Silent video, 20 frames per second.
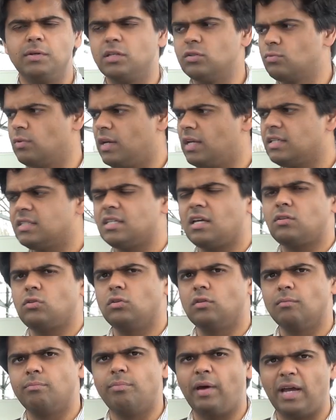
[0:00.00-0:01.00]
Because when I sat
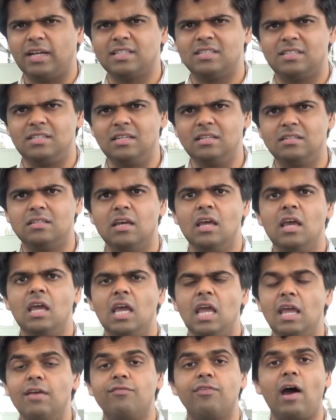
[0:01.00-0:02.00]
on the back seat,
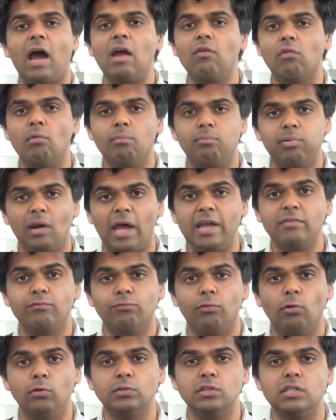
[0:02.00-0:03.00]
if I were
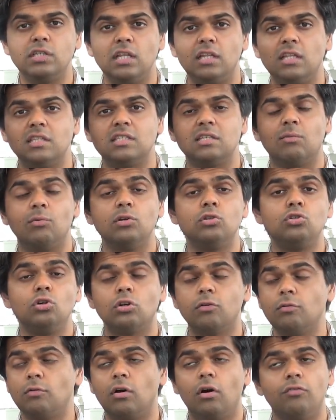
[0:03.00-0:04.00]
blindfolded and then someone
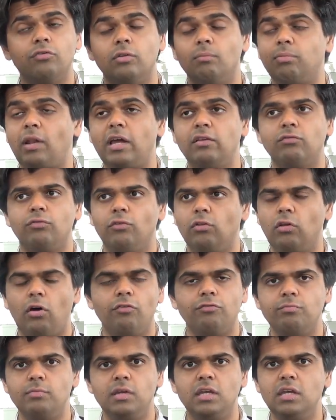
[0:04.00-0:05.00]
took off the blindfold
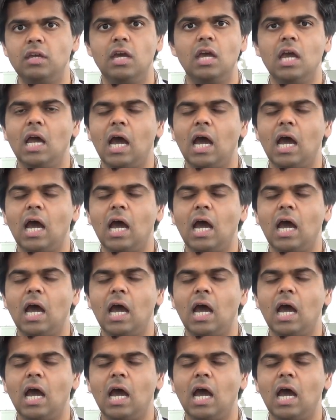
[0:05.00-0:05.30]
off me,